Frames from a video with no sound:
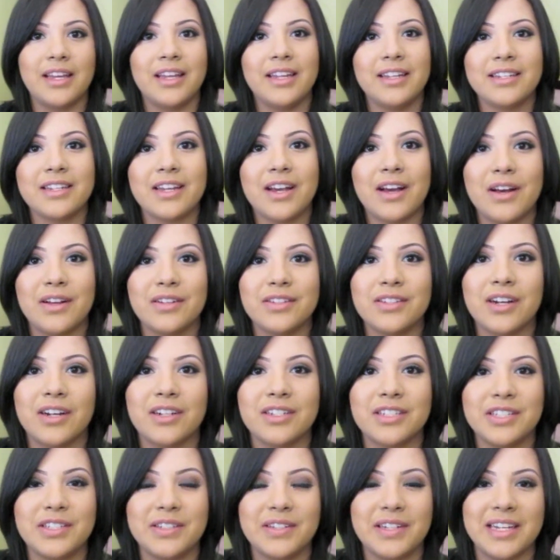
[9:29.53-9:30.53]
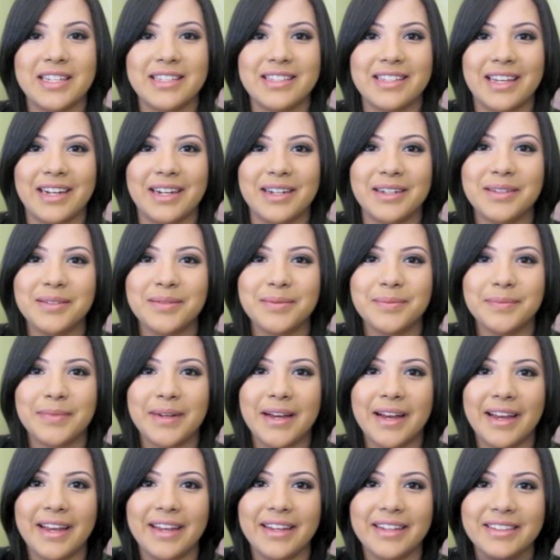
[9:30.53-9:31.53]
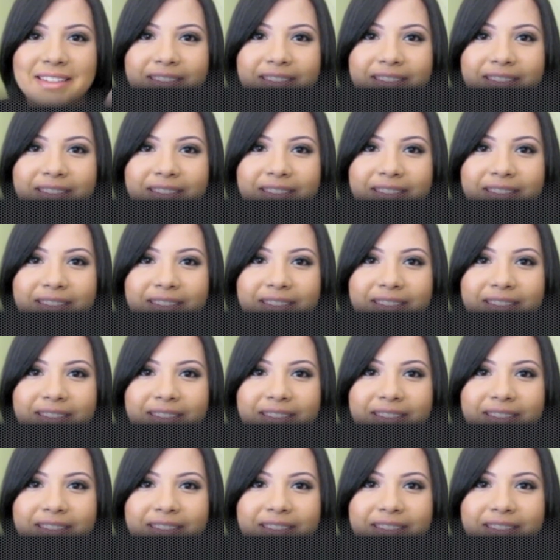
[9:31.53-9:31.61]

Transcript: and I'll talk to you guys later. Bye!